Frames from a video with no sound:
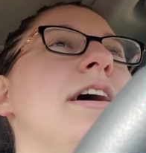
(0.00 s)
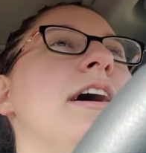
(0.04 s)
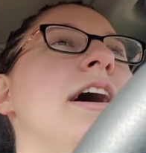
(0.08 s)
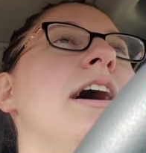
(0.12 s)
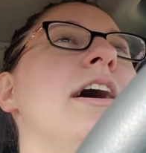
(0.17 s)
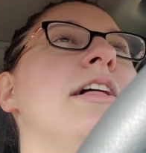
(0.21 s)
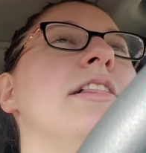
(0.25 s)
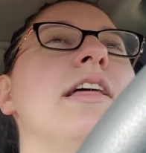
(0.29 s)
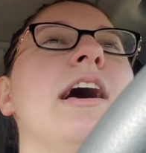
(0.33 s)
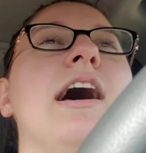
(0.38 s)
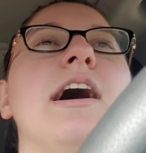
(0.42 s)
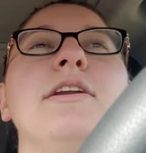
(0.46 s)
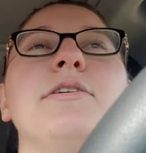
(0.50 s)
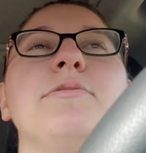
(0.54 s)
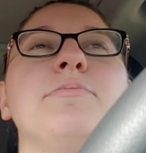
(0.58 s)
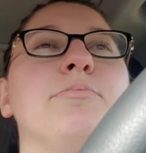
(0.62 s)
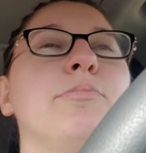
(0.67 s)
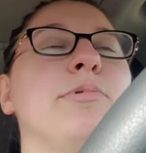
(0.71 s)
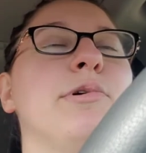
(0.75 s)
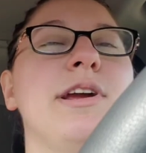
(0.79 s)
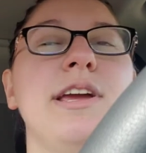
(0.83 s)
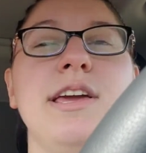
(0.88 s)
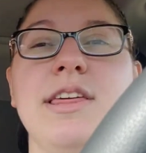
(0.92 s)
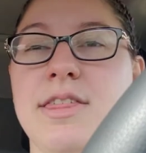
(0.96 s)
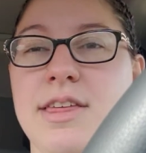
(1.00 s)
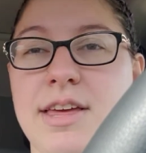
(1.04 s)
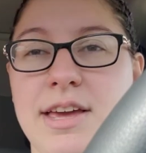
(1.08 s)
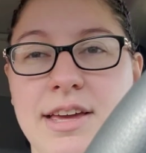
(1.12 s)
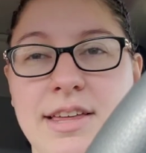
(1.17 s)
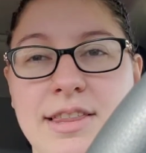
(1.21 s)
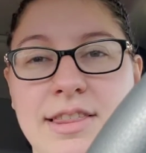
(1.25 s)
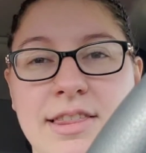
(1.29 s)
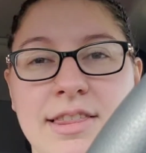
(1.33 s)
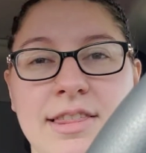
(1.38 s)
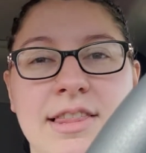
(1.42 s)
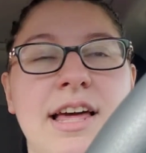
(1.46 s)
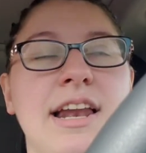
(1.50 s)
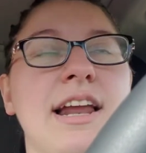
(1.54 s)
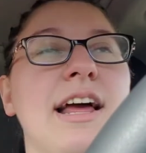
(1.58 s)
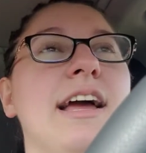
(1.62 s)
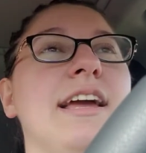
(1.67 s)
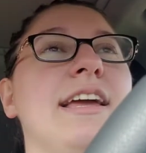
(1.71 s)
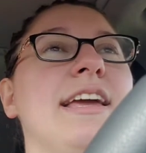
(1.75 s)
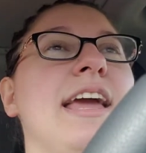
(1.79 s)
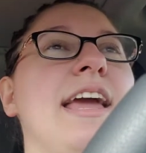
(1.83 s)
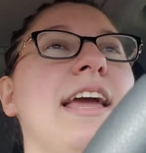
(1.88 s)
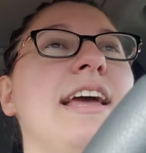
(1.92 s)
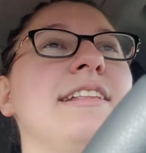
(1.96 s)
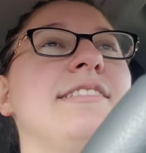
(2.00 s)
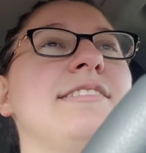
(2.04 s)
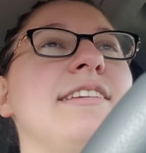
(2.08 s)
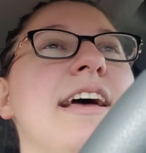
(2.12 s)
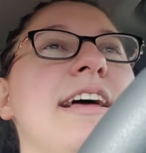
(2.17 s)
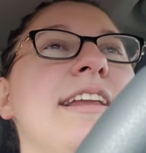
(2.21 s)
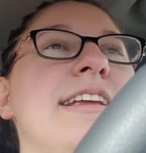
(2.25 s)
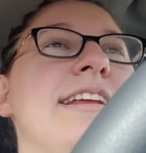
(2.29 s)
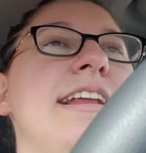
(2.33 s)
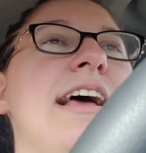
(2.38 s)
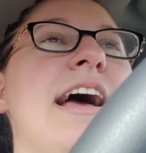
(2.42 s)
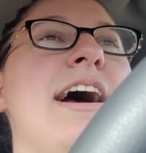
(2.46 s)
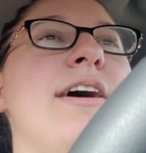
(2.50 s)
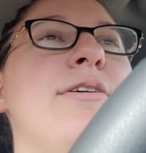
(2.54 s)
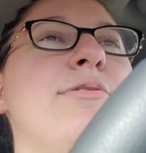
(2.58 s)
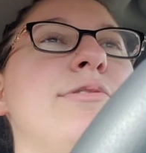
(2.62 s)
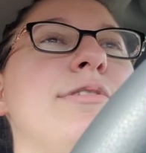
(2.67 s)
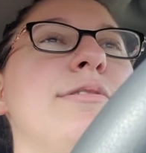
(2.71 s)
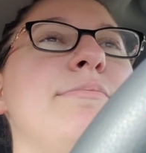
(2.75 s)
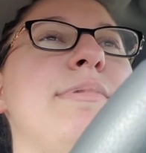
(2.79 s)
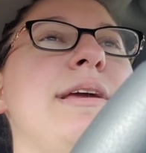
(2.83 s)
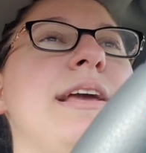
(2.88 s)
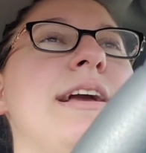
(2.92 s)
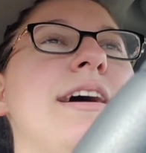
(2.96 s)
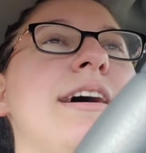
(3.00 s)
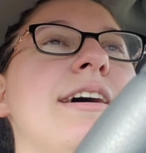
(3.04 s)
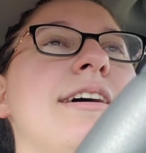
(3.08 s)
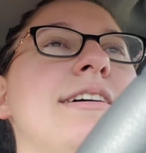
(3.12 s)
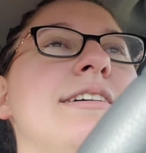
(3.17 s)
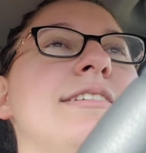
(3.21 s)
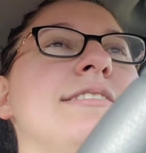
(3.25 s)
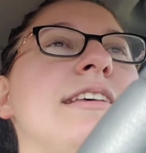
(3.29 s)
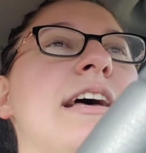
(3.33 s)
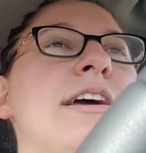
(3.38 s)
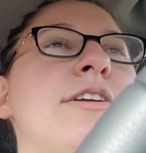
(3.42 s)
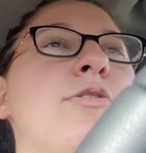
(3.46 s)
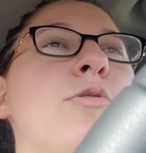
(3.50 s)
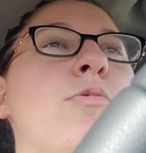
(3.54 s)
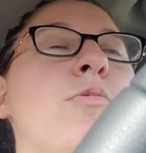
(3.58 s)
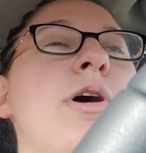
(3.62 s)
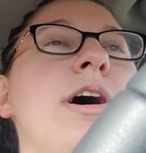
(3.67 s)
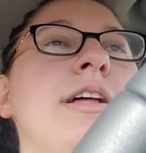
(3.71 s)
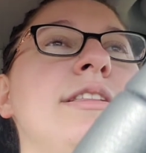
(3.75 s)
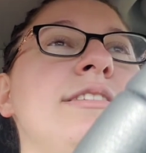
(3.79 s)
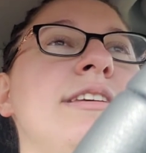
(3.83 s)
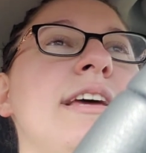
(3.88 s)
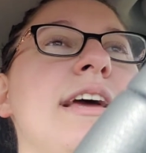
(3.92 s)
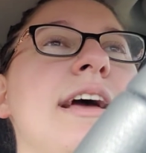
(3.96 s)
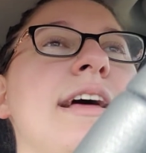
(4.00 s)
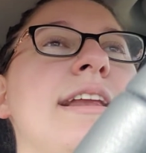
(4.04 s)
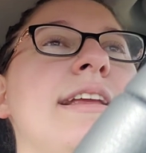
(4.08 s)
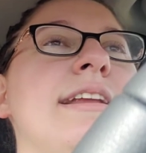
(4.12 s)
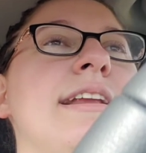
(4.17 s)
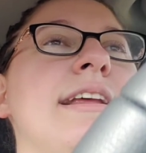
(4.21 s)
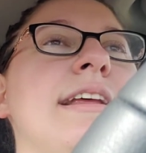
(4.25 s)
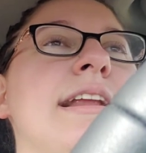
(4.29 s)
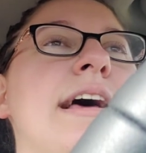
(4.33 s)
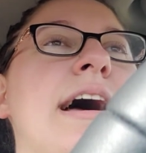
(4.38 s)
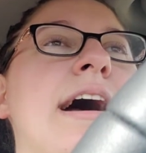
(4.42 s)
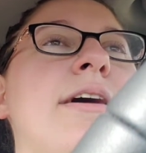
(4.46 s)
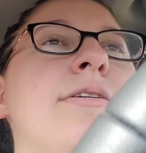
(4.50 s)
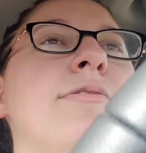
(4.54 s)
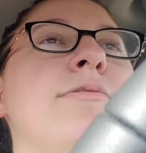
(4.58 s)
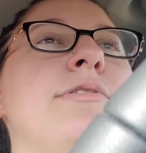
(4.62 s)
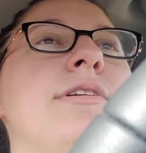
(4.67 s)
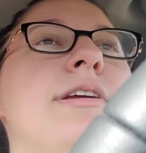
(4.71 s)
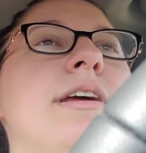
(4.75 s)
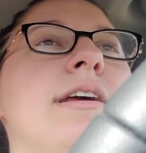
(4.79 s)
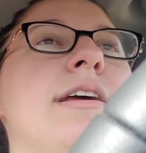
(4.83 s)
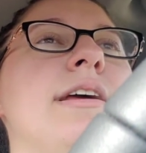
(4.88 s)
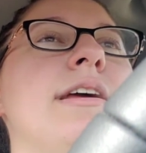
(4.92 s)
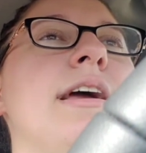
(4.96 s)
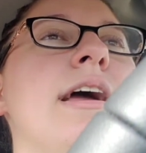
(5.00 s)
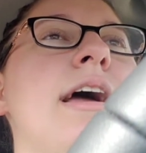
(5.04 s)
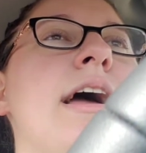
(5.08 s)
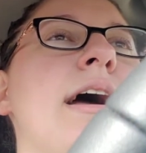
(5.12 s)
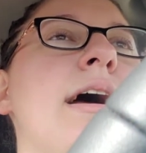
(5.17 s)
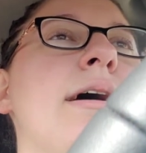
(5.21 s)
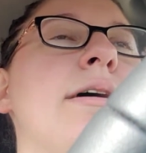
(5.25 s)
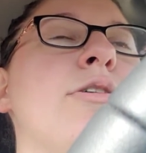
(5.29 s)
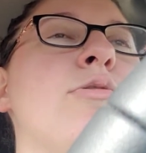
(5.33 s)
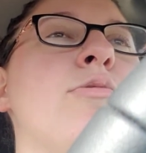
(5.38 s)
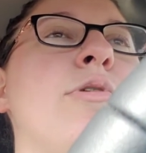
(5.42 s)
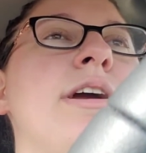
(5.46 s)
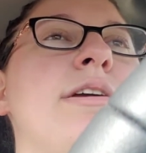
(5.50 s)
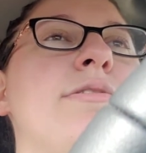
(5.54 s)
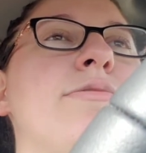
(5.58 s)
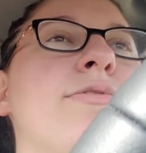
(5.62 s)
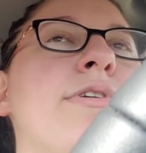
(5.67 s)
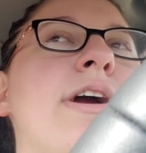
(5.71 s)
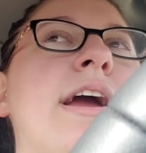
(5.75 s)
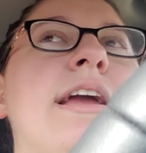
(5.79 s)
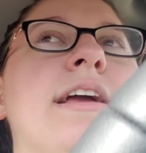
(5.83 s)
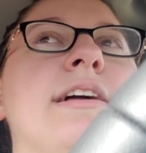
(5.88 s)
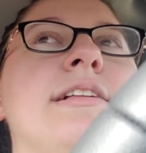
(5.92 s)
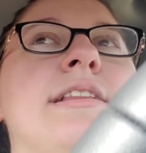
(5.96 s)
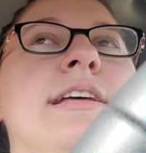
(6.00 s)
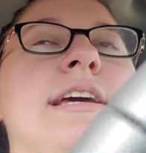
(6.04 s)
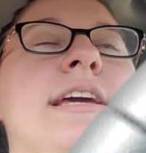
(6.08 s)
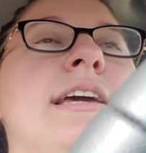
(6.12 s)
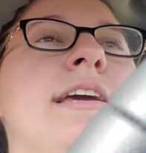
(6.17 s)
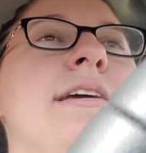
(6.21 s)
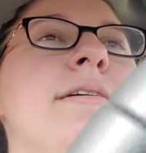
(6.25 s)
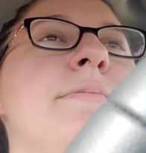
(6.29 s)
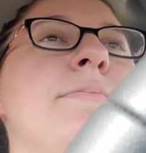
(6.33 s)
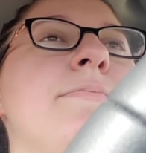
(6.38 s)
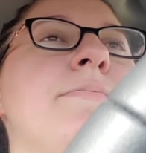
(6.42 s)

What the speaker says: a lot of breathing that I can't edit out because I don't want to edit it out, quite frankly.